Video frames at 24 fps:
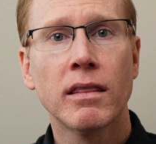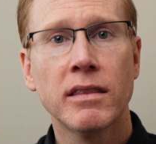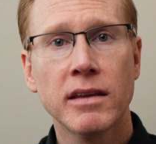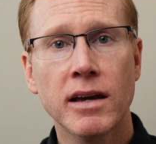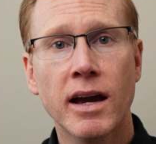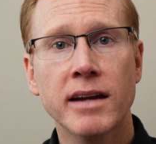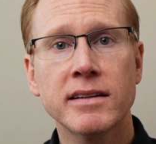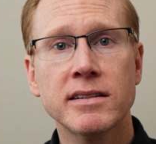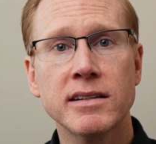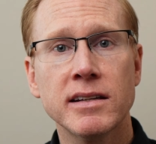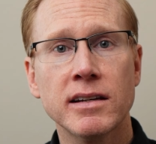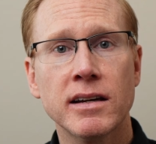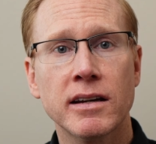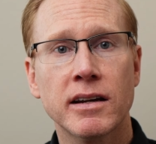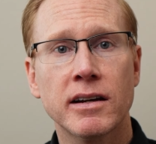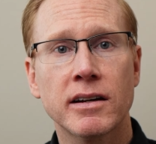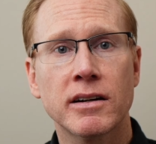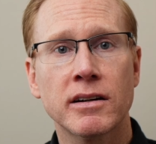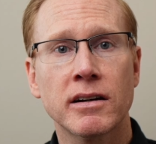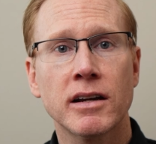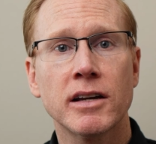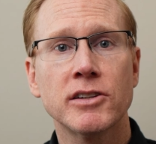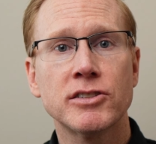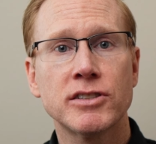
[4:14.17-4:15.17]
The idea
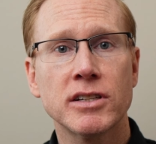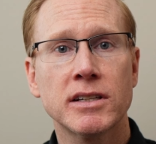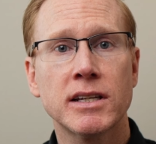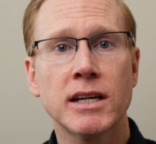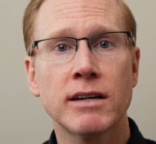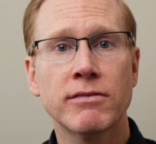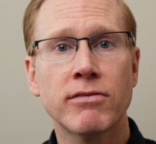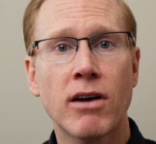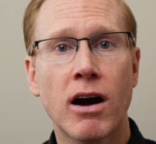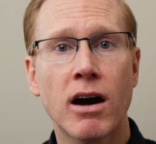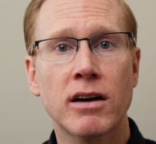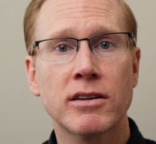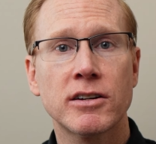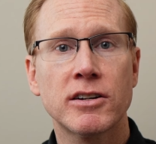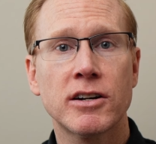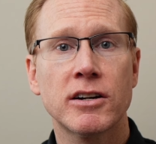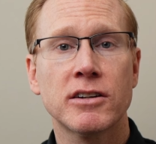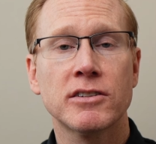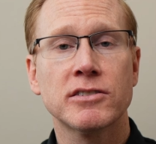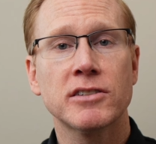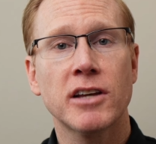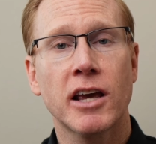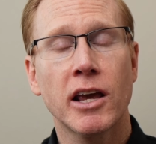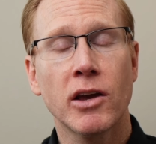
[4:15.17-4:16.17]
here is to give
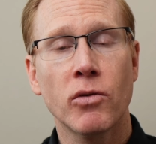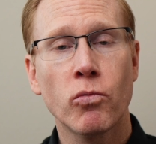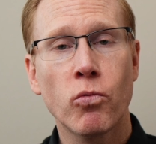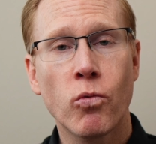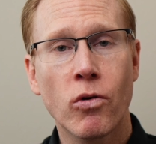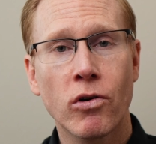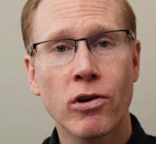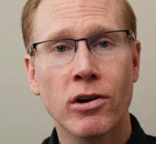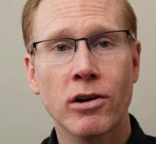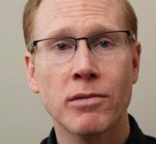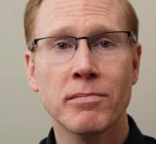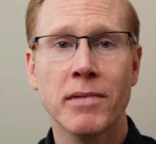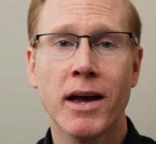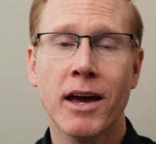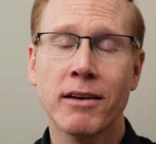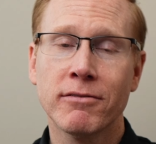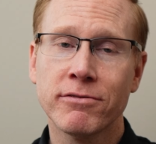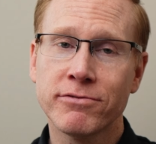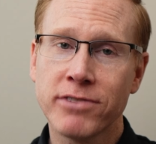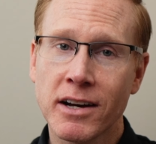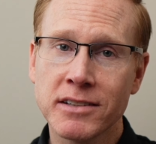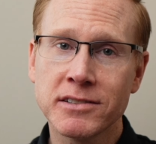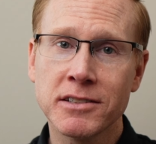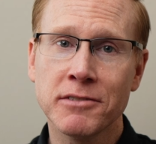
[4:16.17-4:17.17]
auditors a warm and
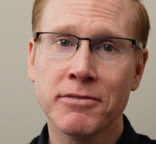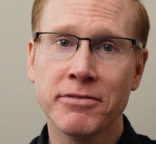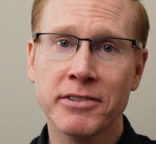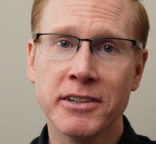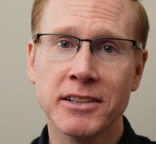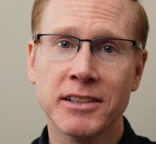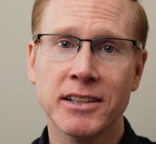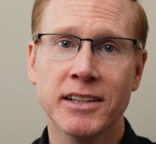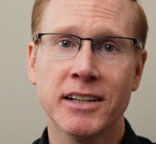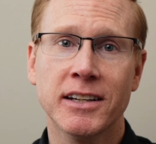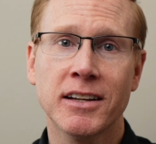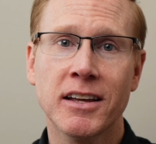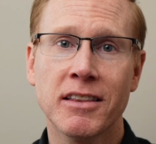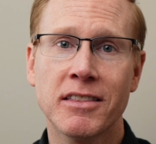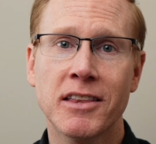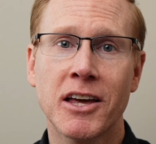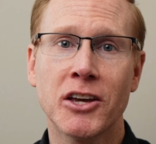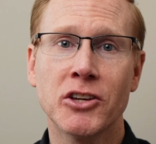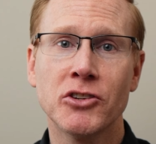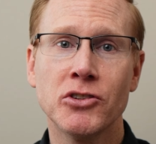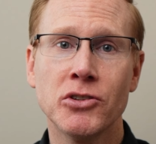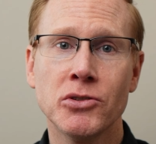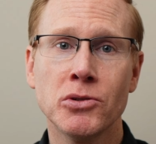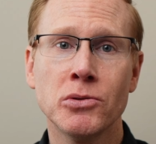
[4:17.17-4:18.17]
fuzzy feeling
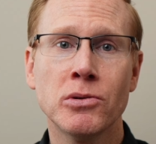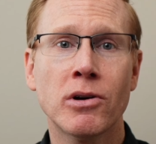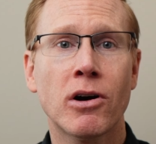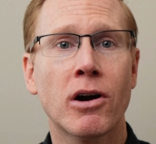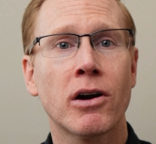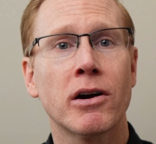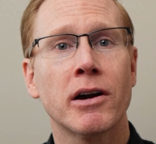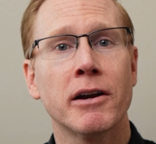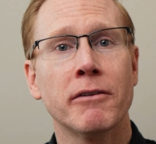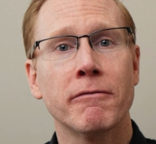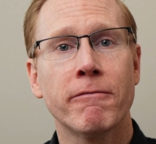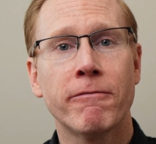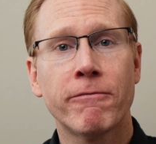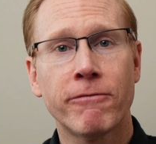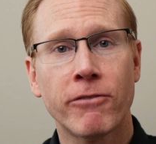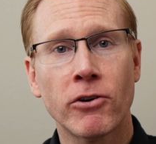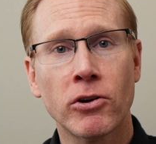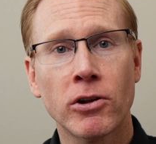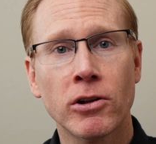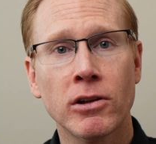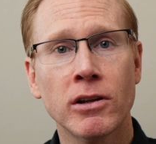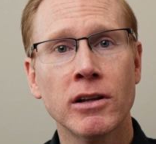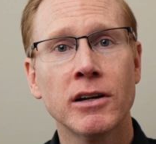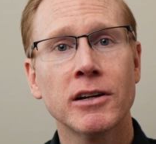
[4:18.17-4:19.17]
that you are in
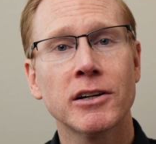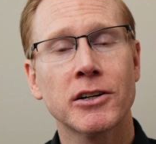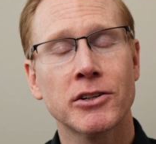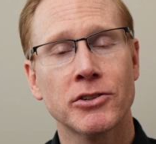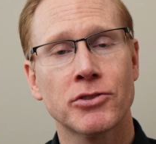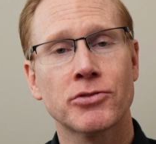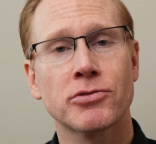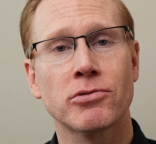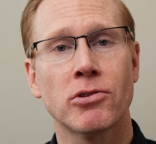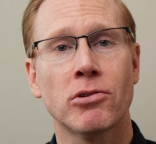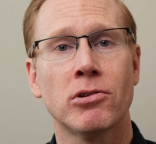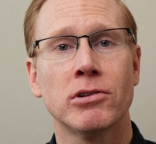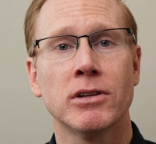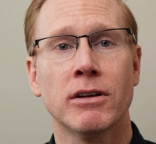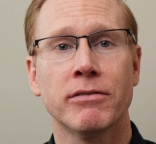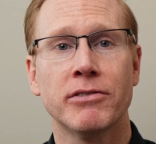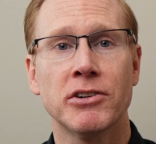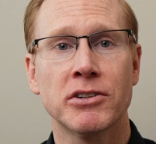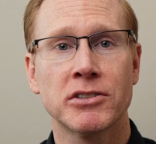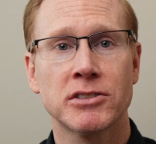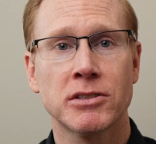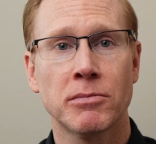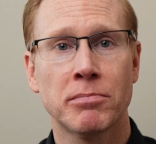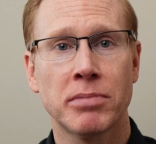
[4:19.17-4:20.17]
full control of
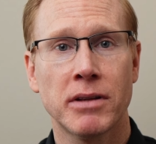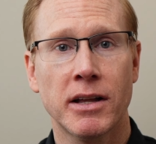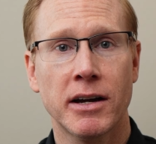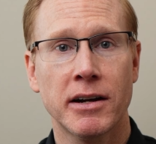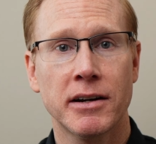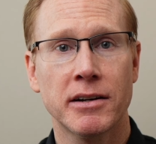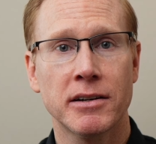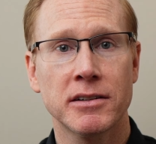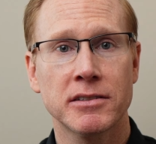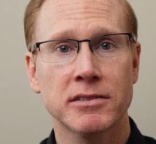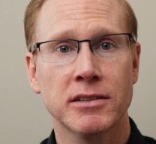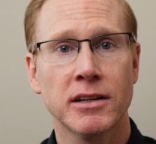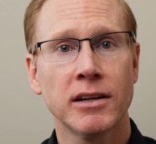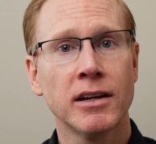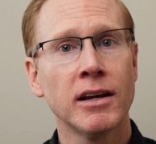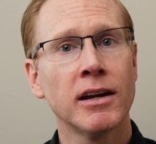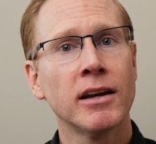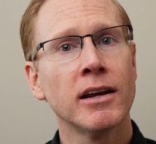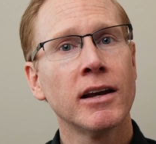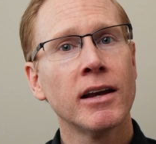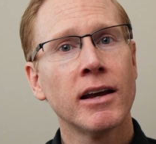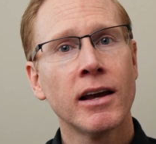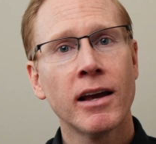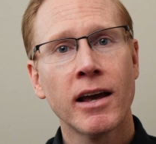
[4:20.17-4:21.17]
your suppliers.
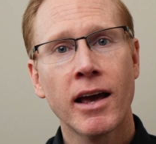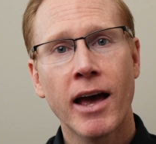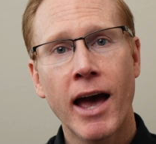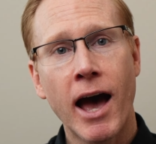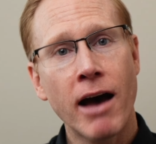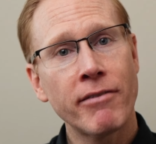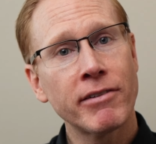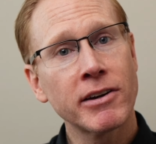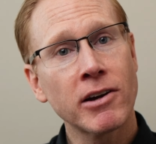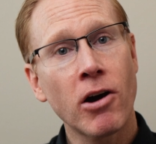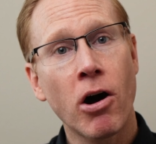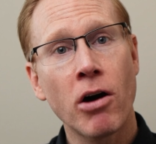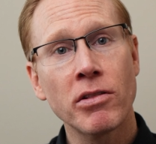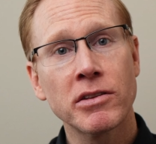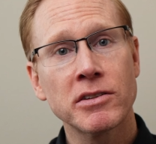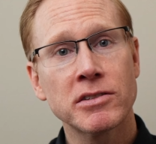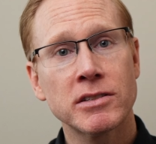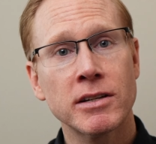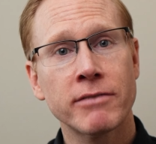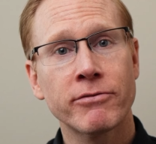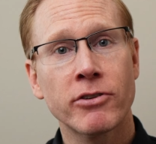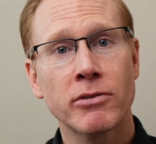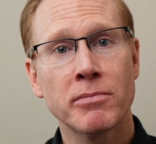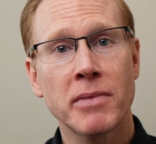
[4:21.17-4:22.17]
Having all
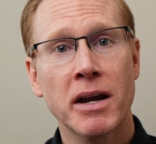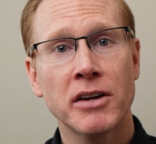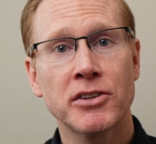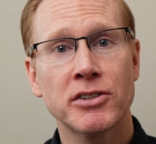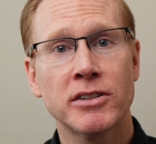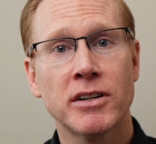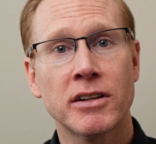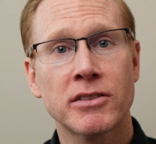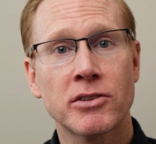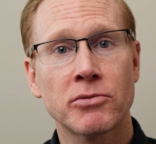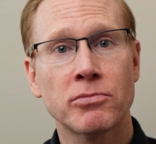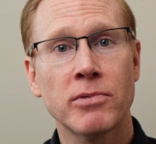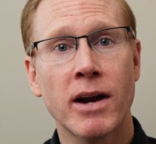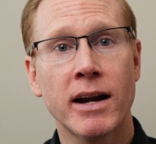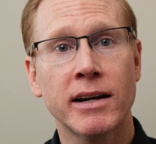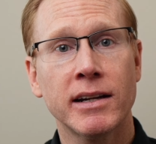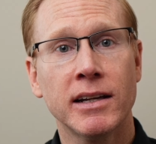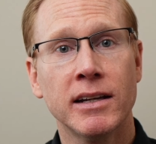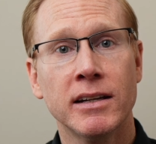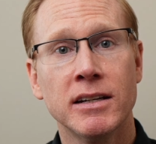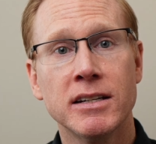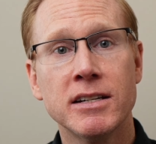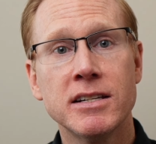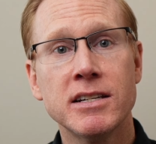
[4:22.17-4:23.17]
this information at the
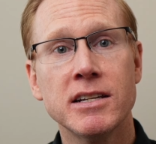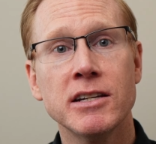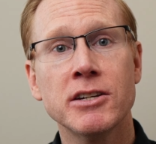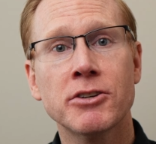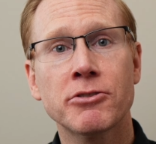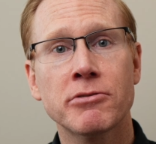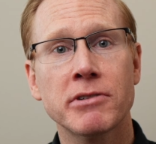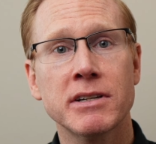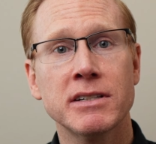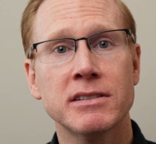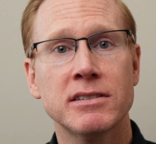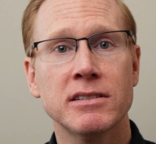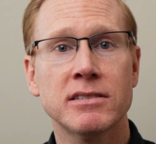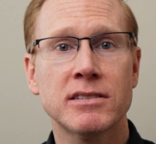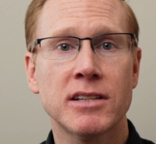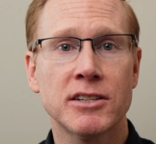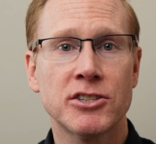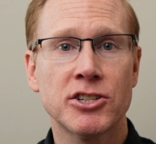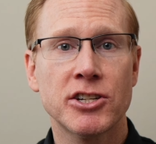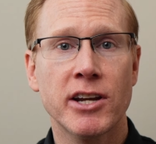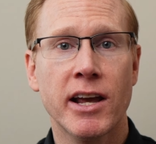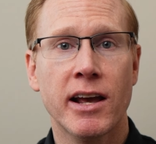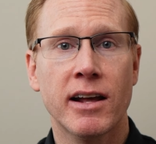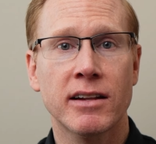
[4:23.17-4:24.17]
ready decreases the
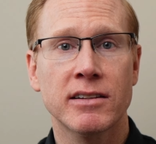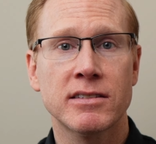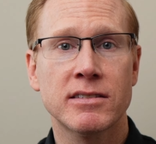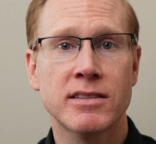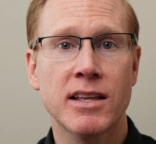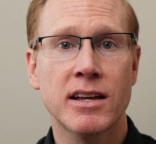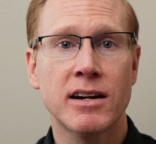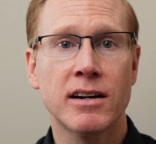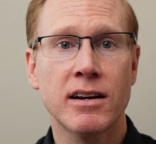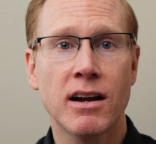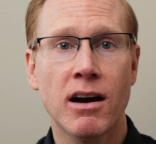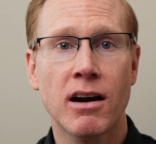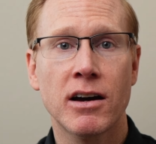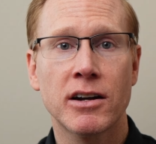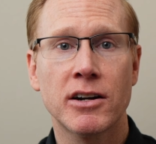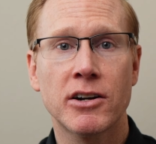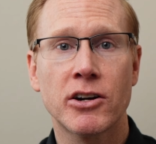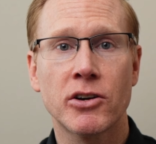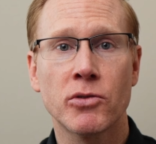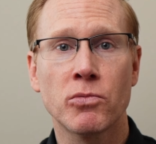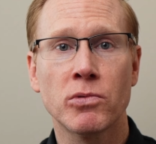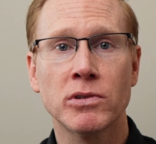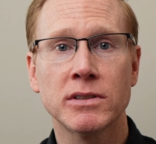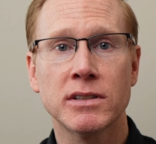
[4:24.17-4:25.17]
chance that an
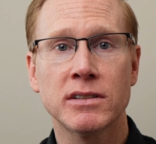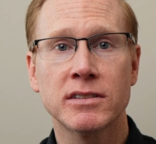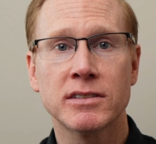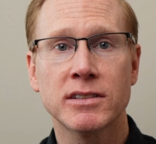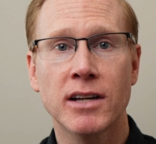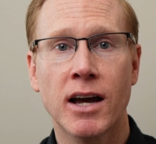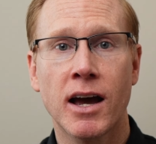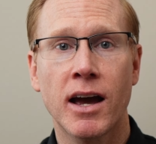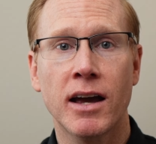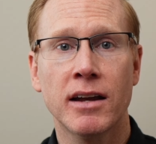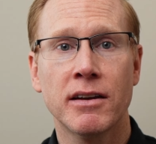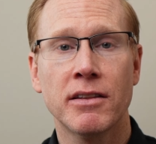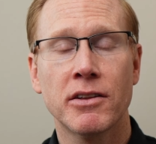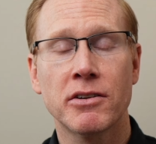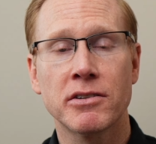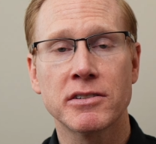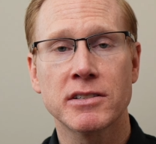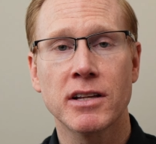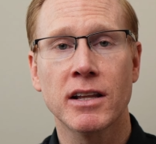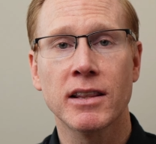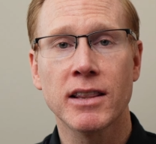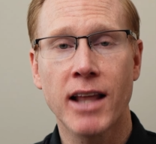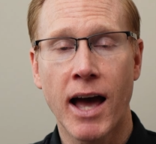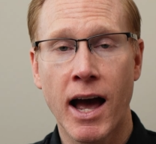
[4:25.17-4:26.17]
auditor will decide there is
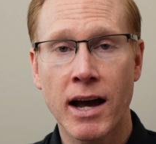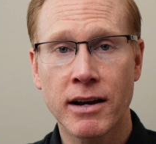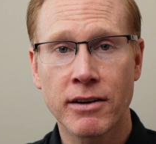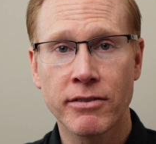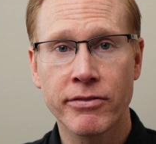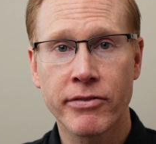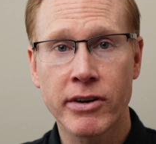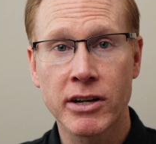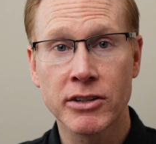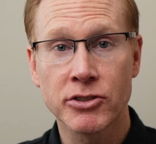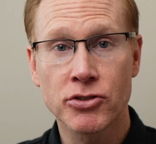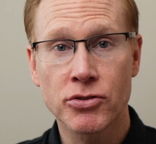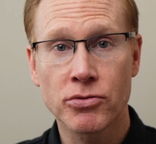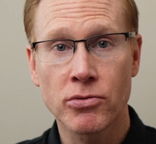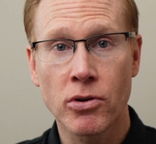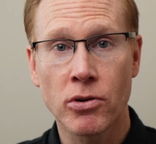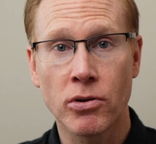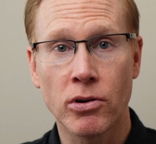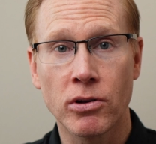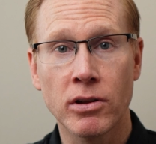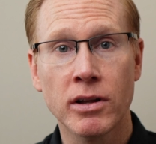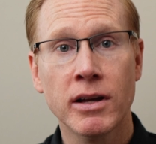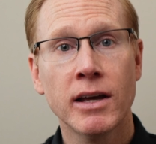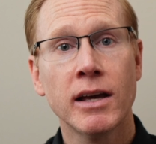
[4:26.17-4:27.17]
a lack of
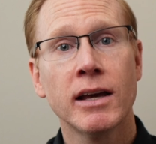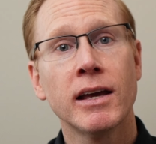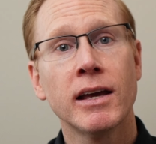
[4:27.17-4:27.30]
control